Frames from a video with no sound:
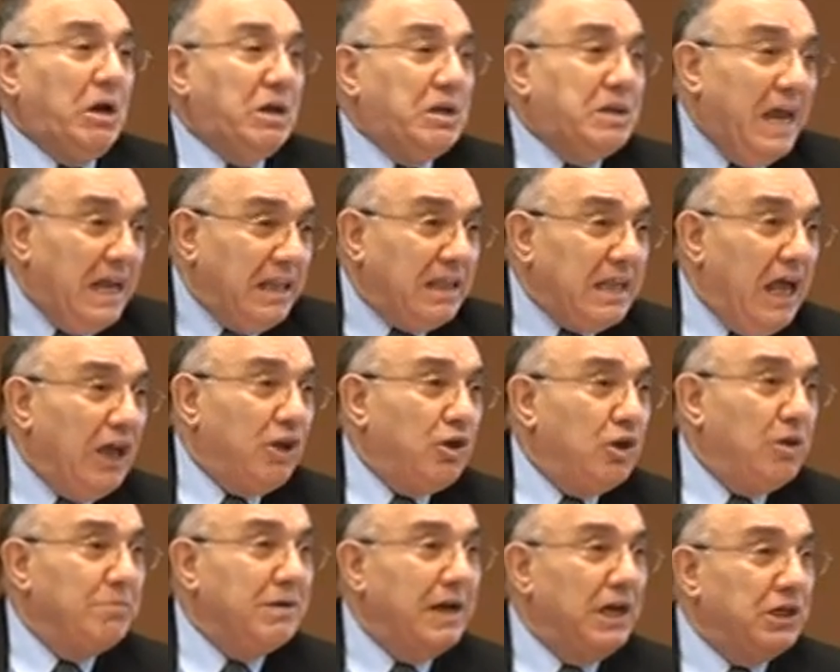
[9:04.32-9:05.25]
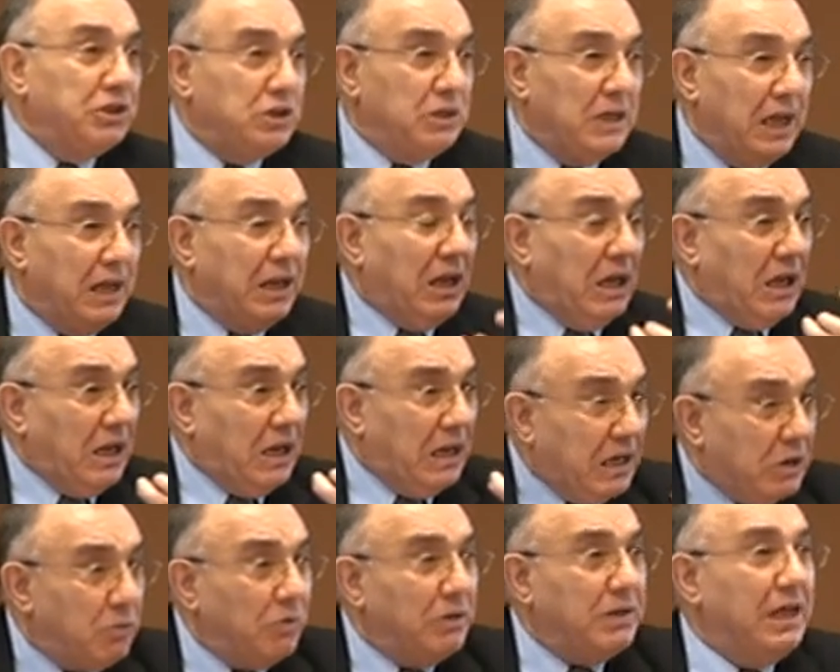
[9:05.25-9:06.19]
debt accumulation and
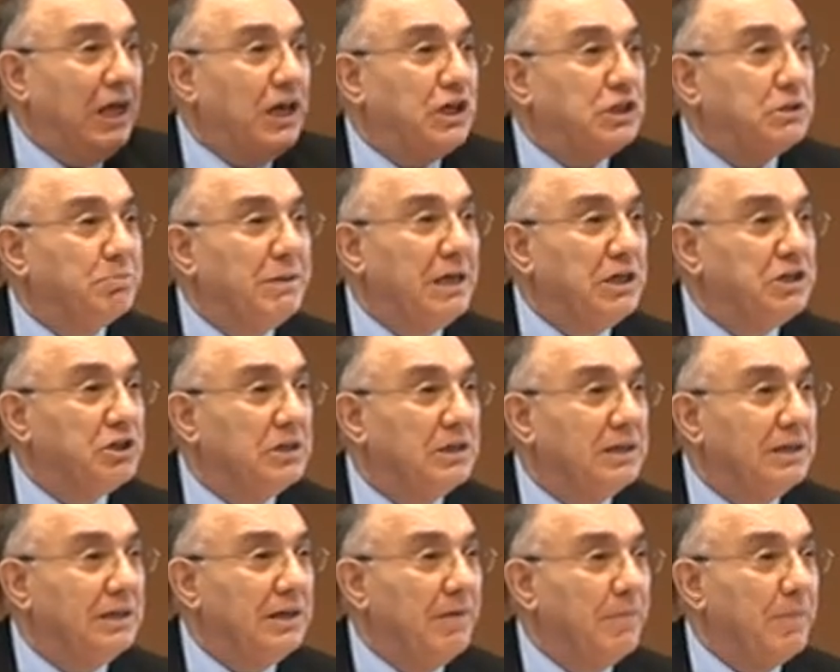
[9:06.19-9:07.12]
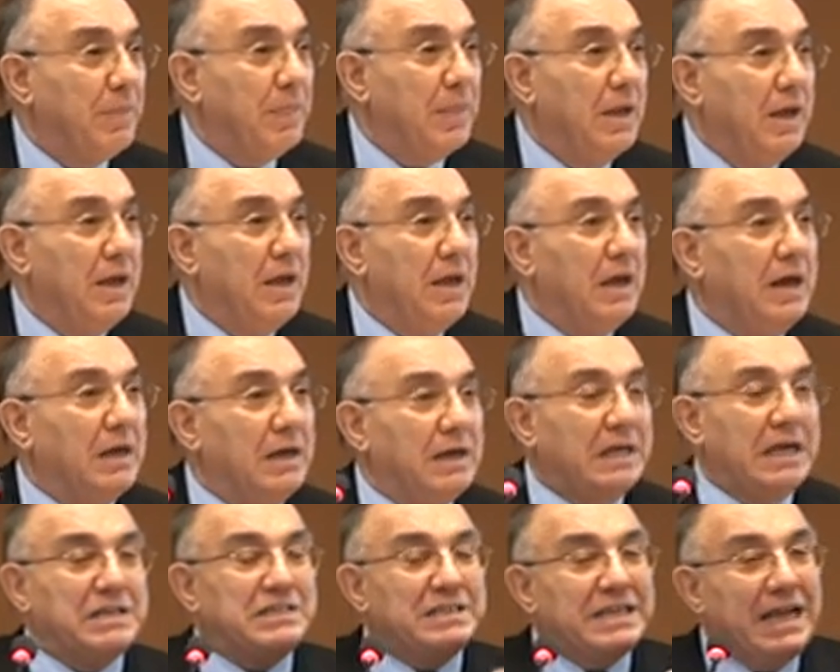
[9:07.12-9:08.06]
liquidity expansion,
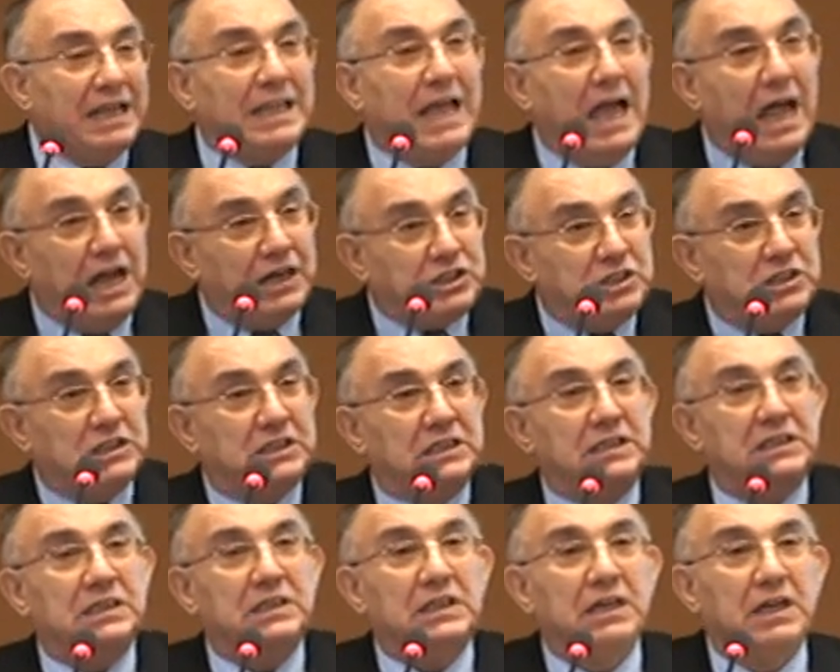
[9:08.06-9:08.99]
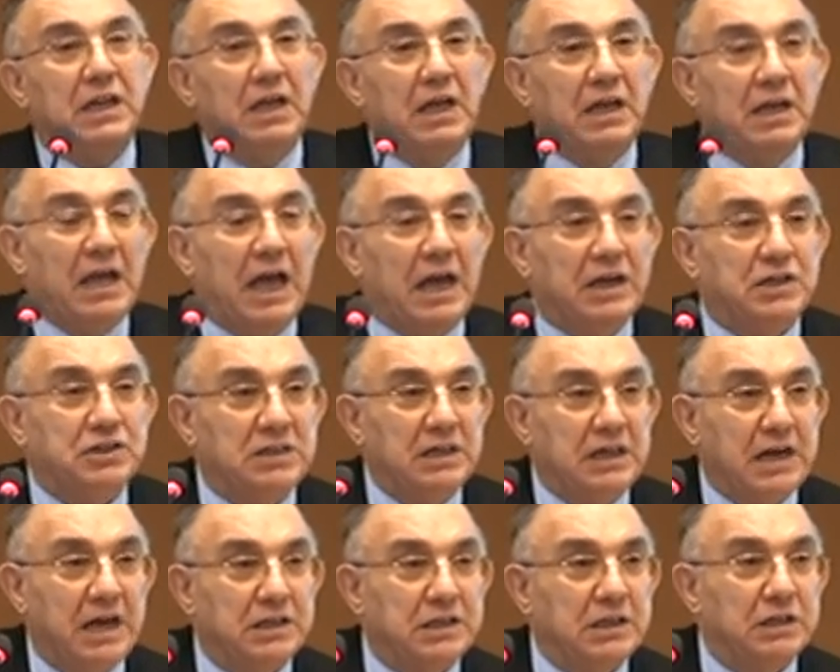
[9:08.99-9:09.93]
has not actually
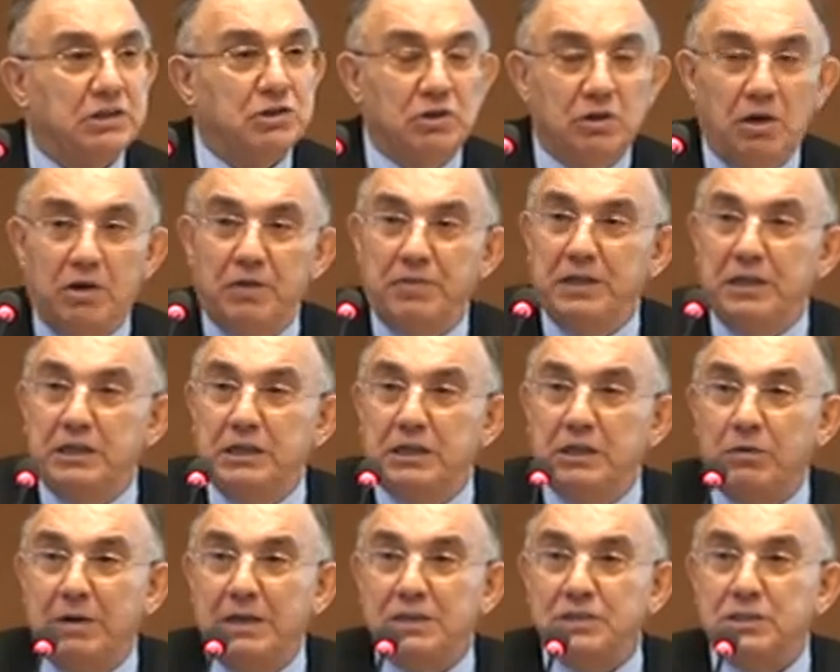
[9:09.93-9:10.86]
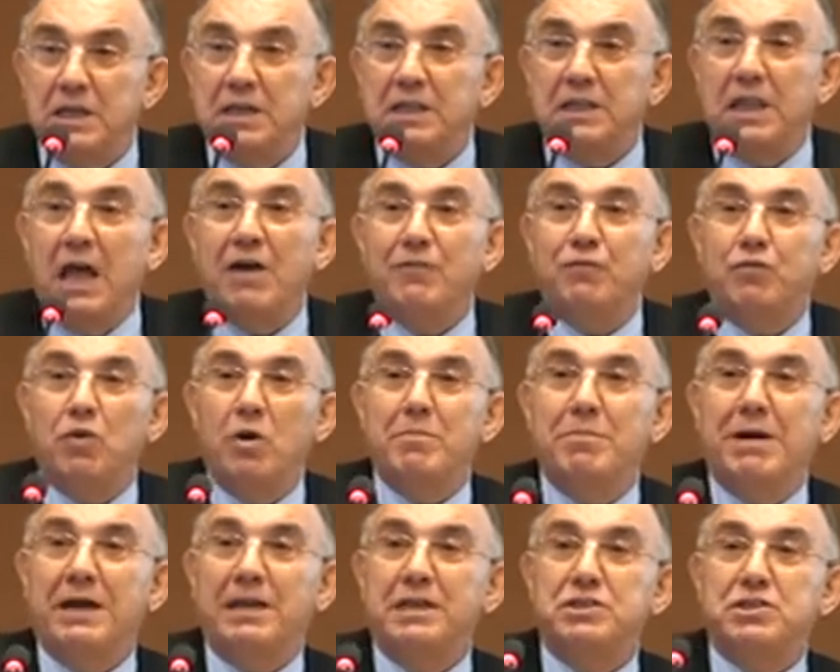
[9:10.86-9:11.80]
accelerated growth in the US. Therefore,
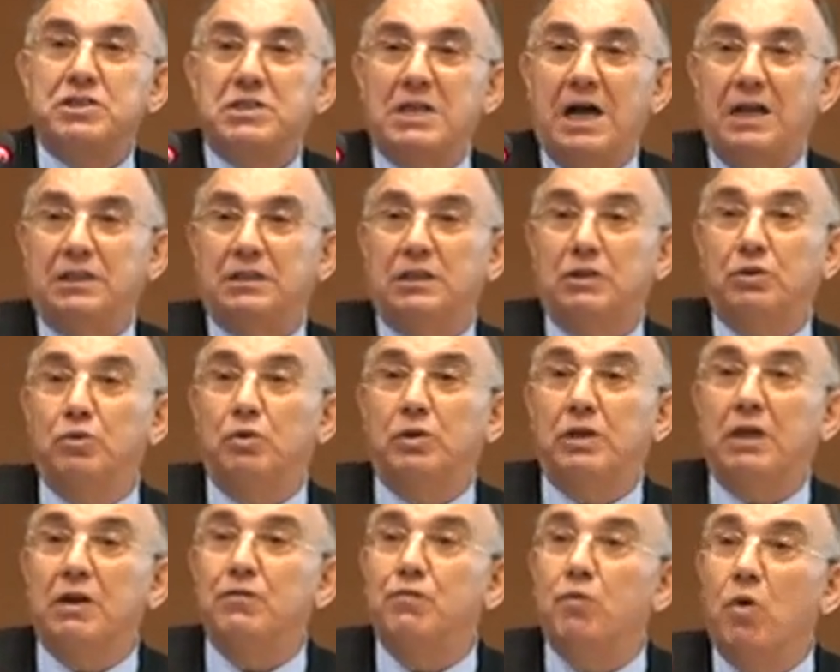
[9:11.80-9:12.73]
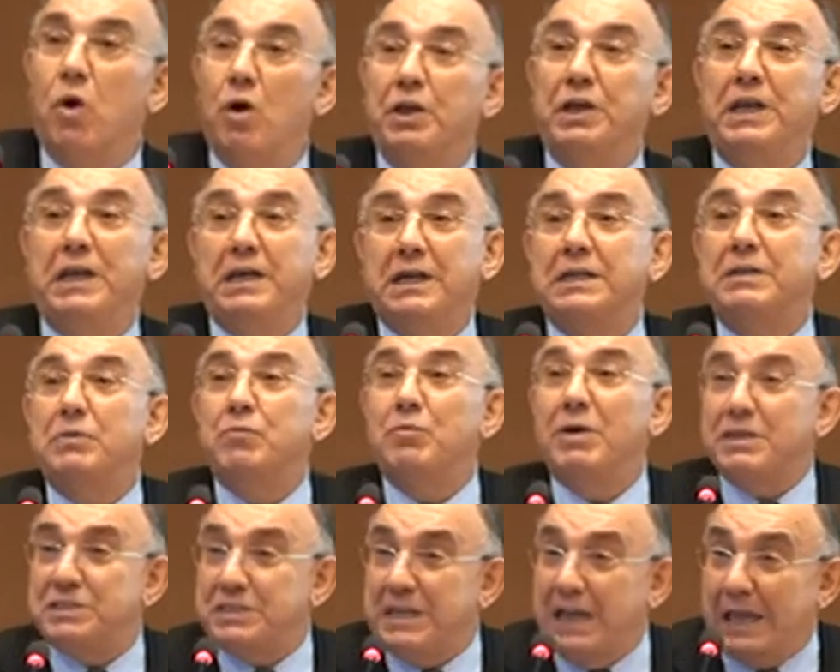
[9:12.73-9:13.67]
money started looking for yield
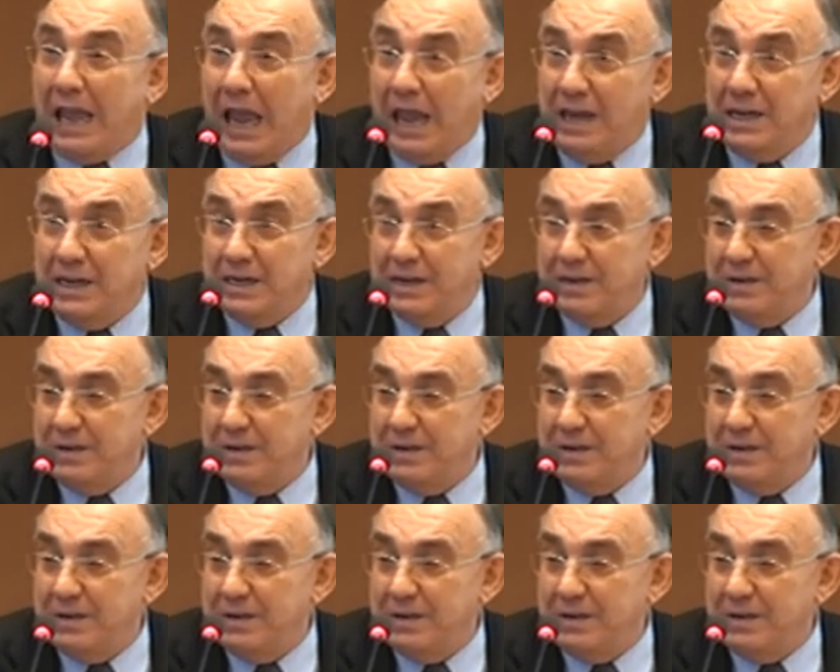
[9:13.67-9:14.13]
once again.